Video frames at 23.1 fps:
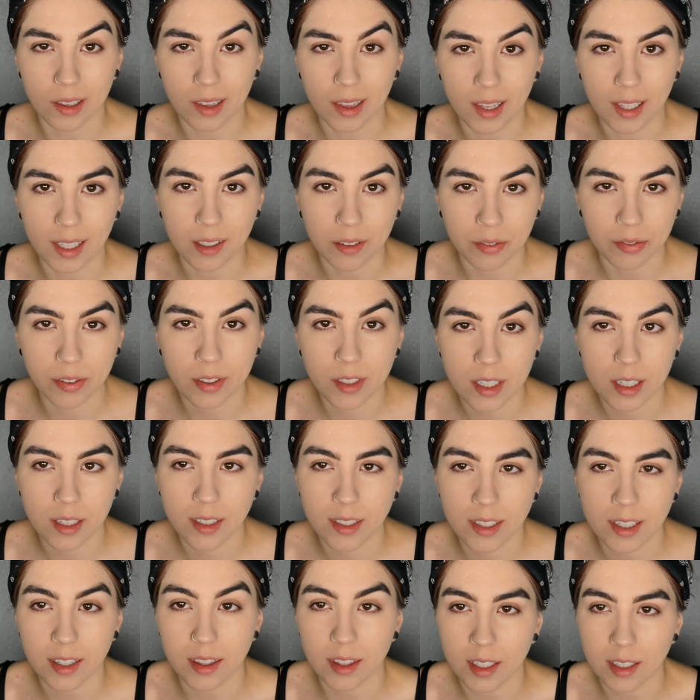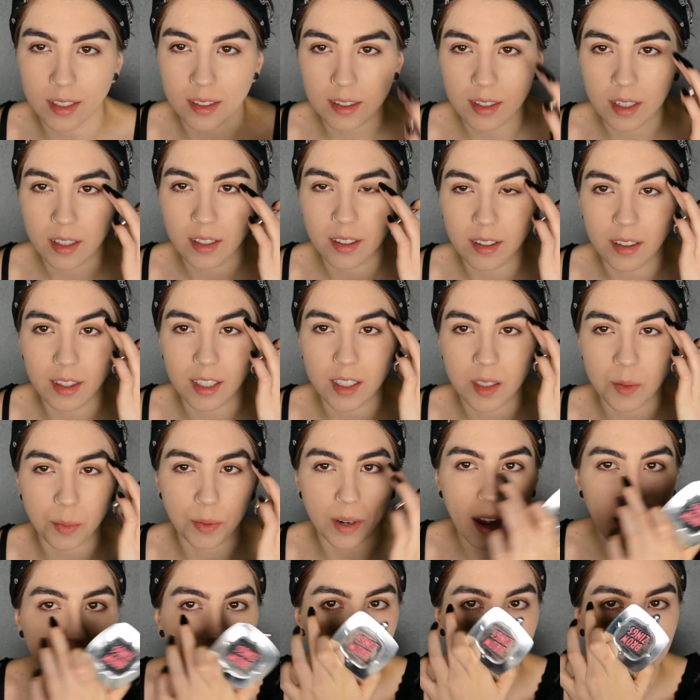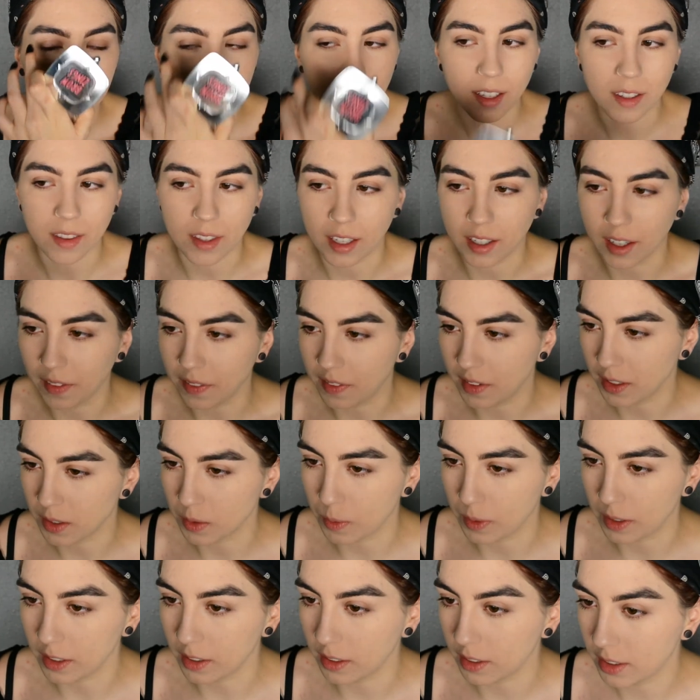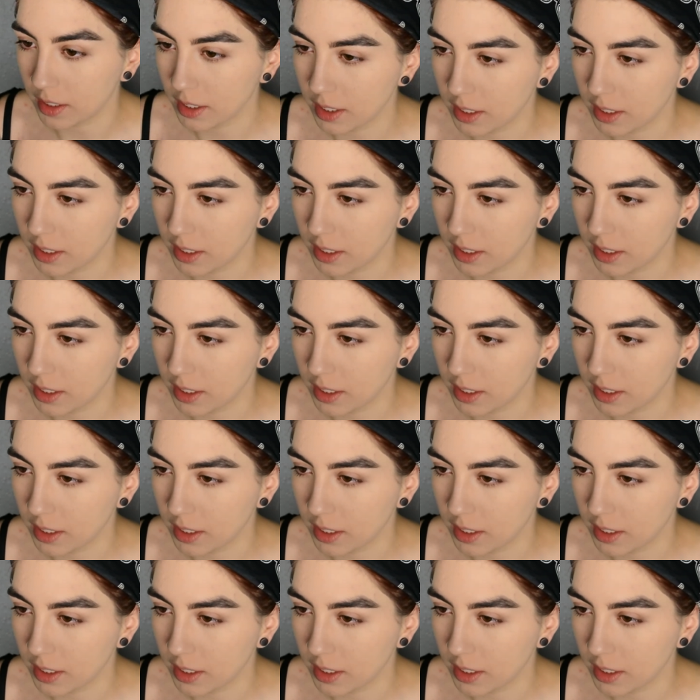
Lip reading: lift to this brow than on this one.